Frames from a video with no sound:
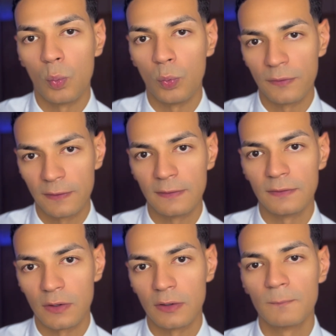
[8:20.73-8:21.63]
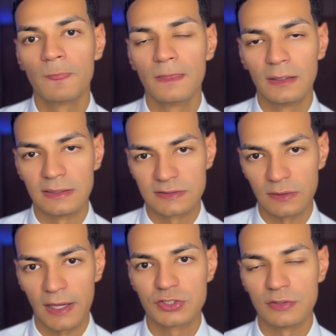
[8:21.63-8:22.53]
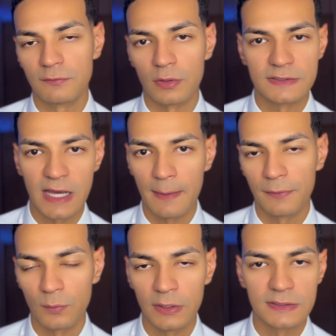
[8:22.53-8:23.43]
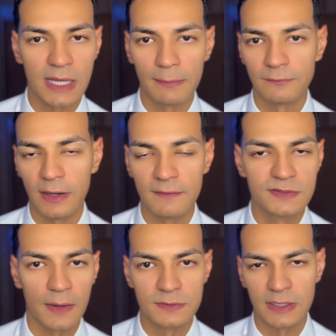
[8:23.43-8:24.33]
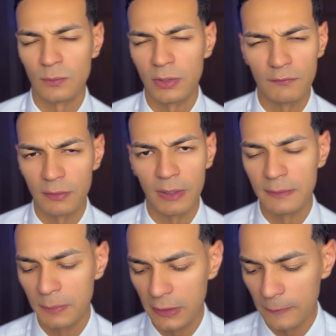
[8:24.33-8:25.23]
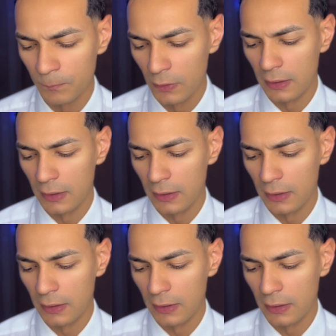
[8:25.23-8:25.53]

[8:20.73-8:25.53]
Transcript: within their selection for a top 3, a top 5, top 10, whatever it might be.